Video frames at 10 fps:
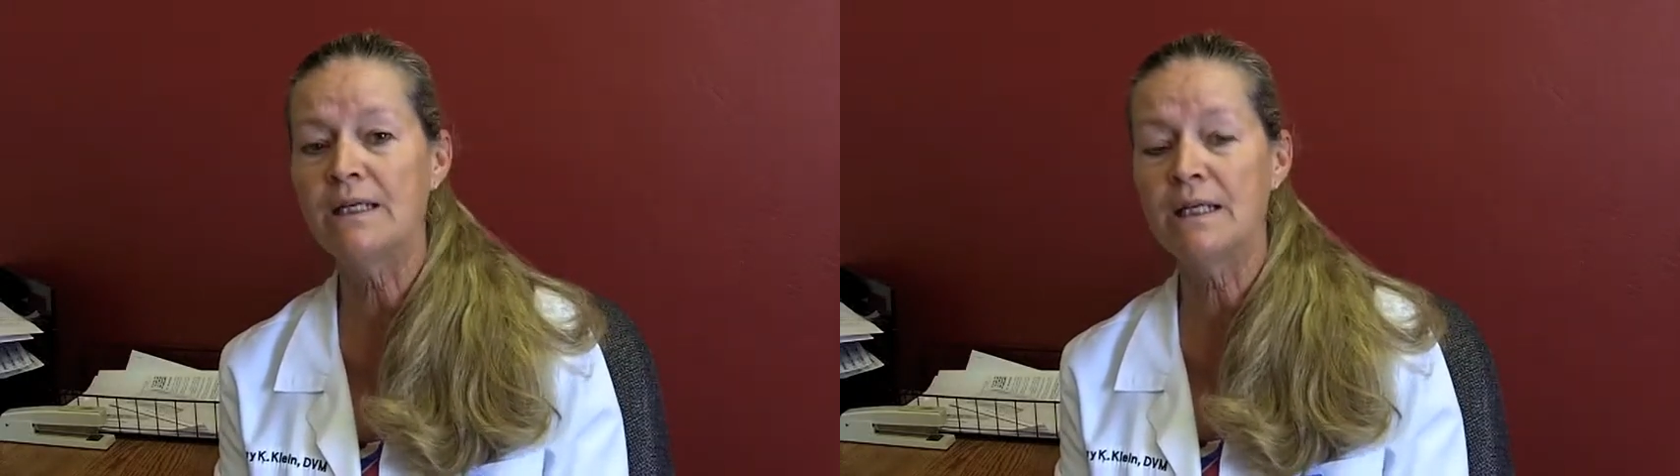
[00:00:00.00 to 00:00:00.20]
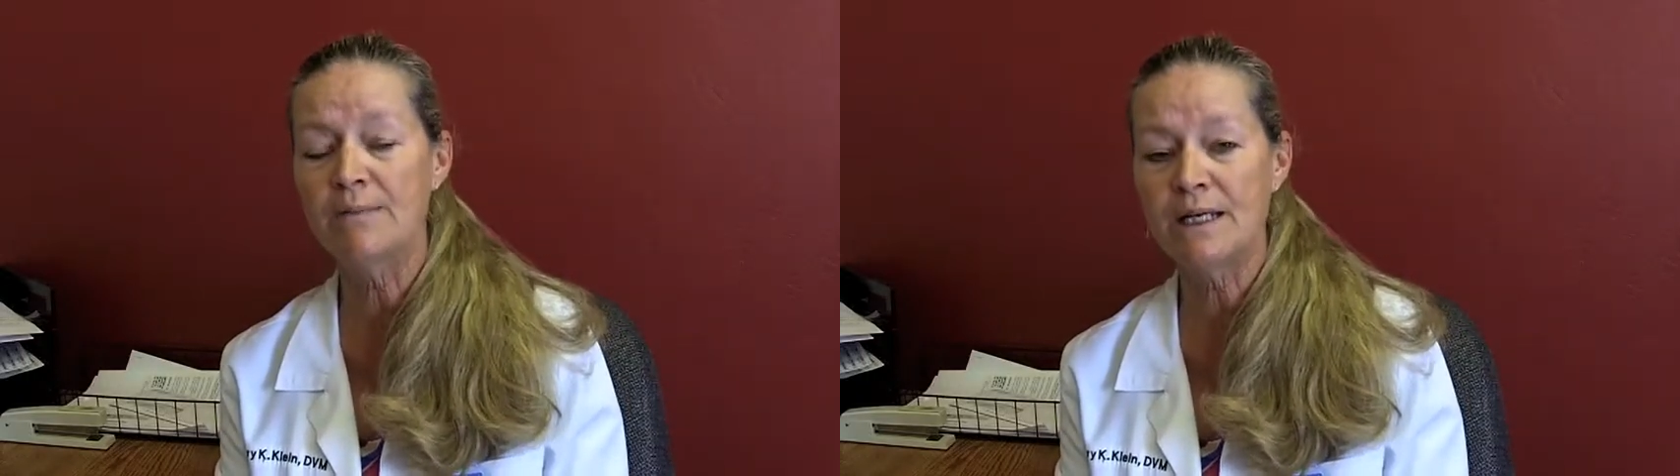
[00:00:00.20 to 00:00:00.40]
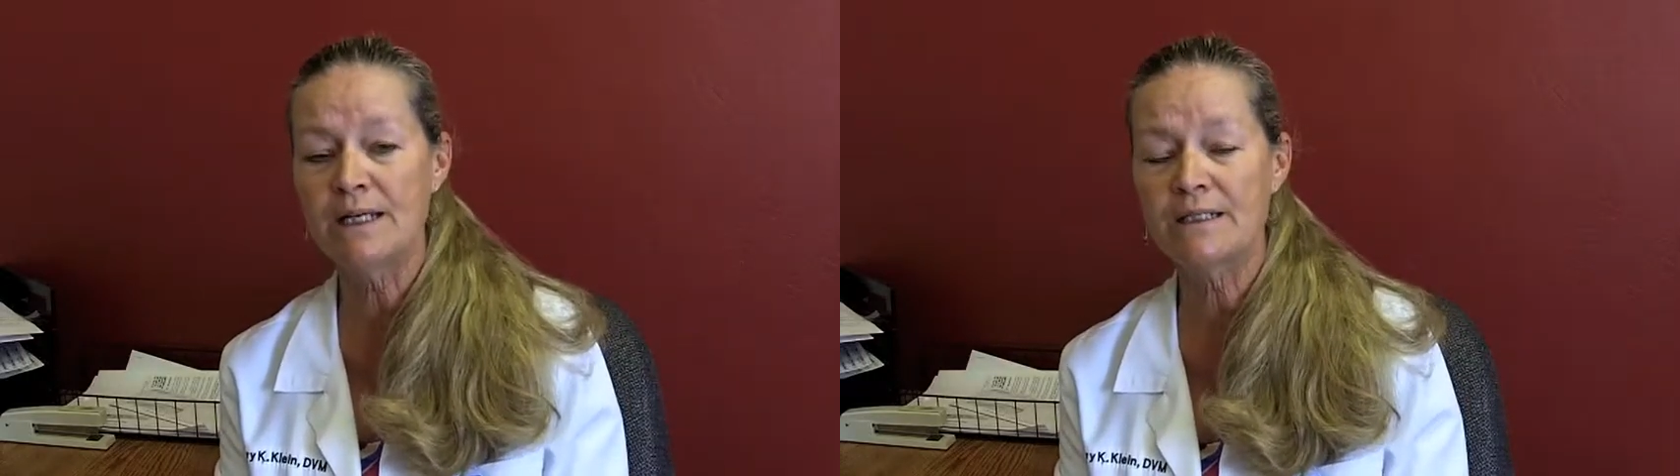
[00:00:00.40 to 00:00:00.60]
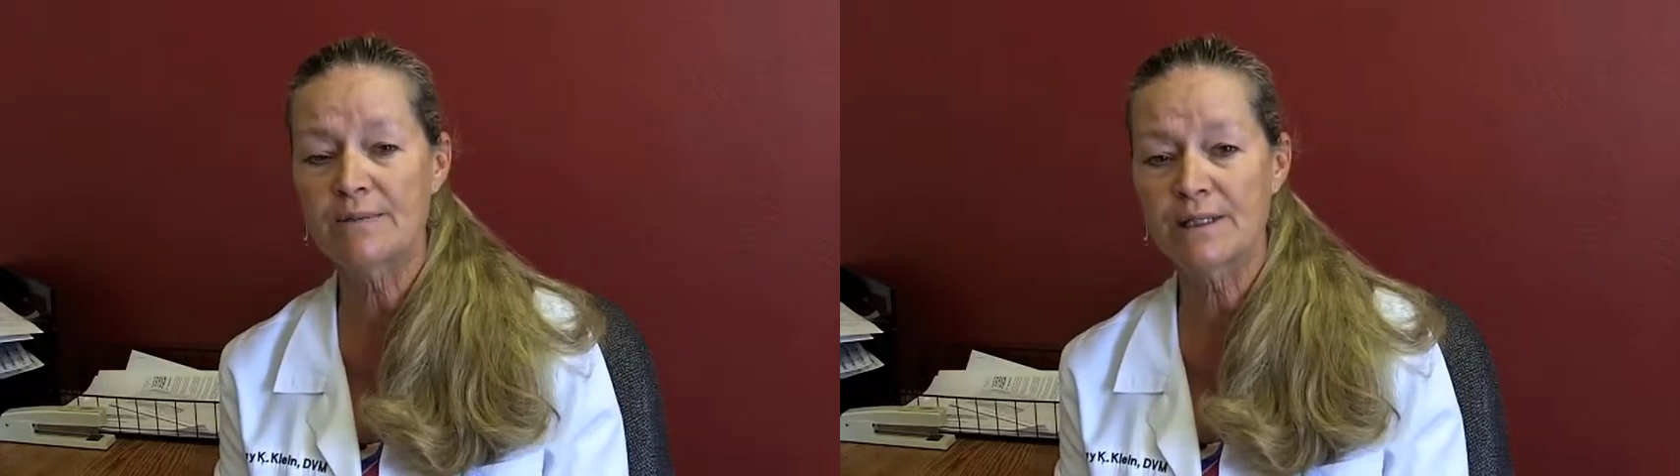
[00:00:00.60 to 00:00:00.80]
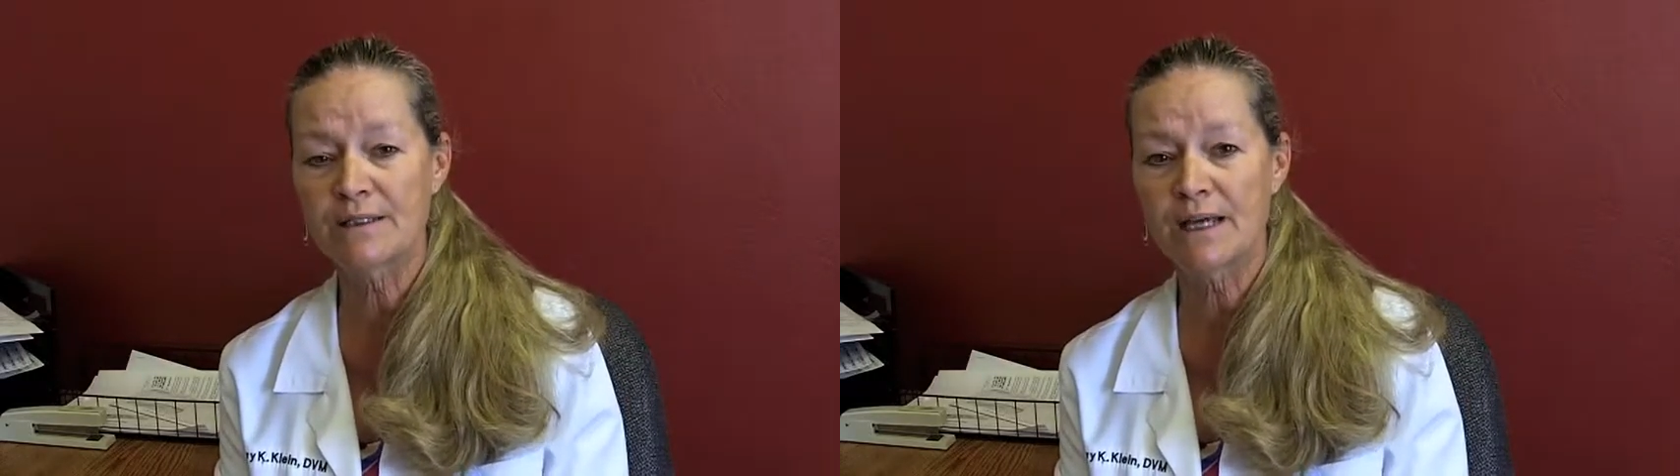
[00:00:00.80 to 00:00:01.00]
eliminate some
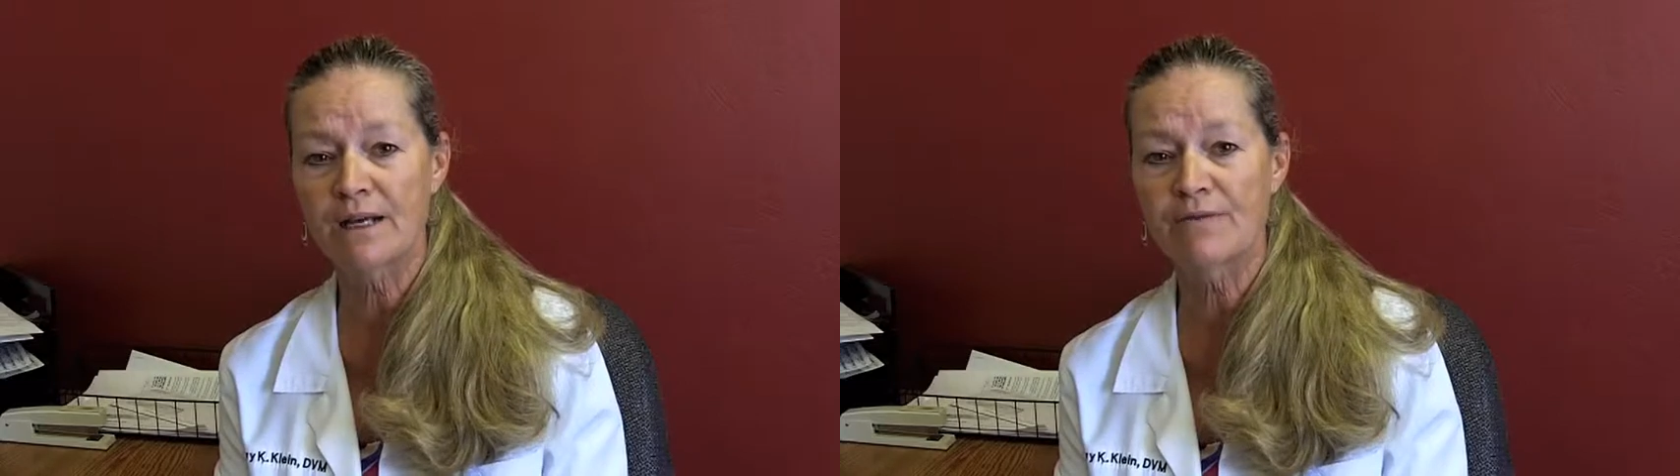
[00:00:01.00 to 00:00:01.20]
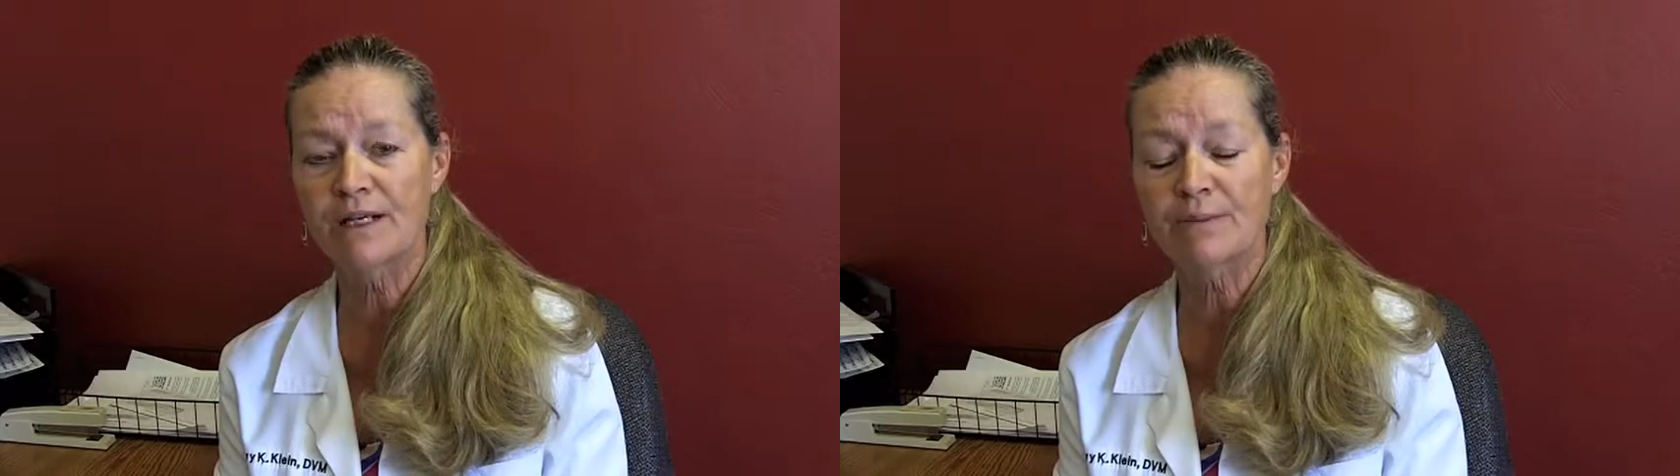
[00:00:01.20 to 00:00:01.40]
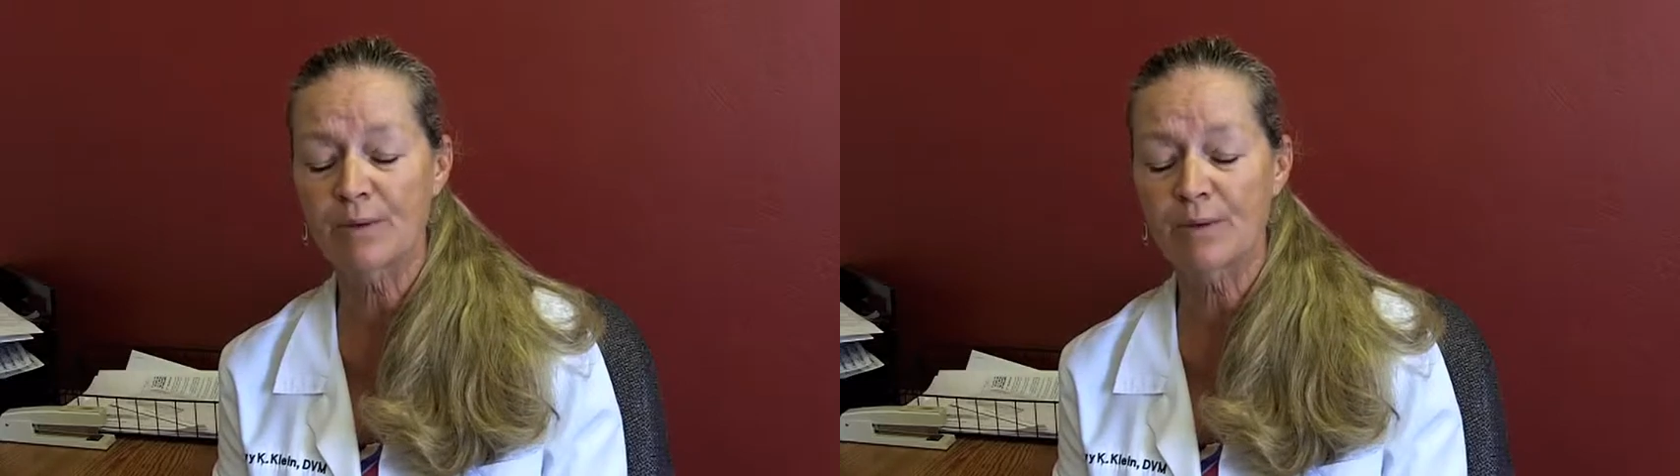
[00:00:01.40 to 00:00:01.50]
of the side effects,